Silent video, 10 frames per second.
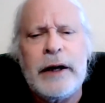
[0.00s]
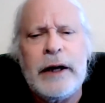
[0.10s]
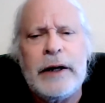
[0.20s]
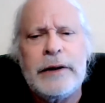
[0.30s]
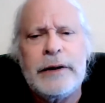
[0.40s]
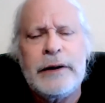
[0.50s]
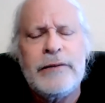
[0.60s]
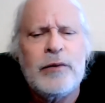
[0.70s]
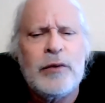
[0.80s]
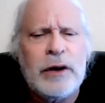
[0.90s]
And
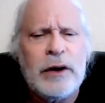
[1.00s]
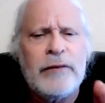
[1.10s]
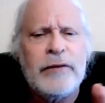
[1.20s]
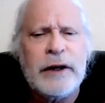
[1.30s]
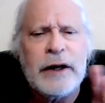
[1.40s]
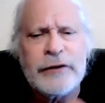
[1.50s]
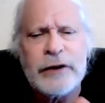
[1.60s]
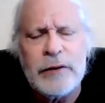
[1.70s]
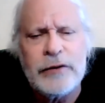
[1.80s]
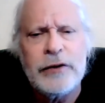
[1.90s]
even though everything
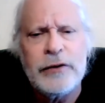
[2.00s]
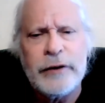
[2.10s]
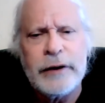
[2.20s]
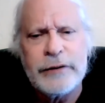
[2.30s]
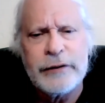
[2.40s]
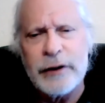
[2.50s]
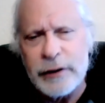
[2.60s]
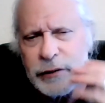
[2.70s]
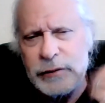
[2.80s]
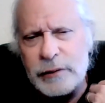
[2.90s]
else I was using
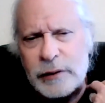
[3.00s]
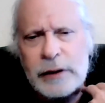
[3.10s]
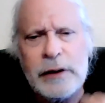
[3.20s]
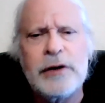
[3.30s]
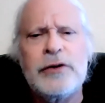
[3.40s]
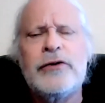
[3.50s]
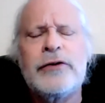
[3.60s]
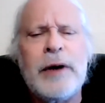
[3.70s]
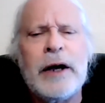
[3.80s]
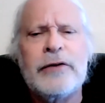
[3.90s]
still could
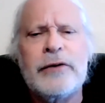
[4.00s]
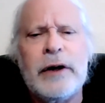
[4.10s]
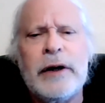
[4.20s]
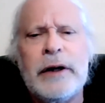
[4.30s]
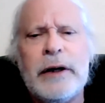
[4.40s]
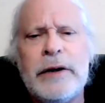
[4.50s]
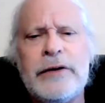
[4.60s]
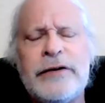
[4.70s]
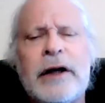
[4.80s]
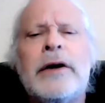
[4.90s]
use some extra
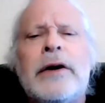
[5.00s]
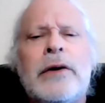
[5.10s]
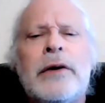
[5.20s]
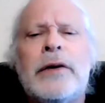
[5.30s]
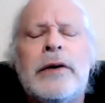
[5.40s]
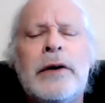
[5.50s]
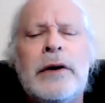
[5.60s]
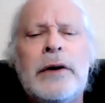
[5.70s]
cellular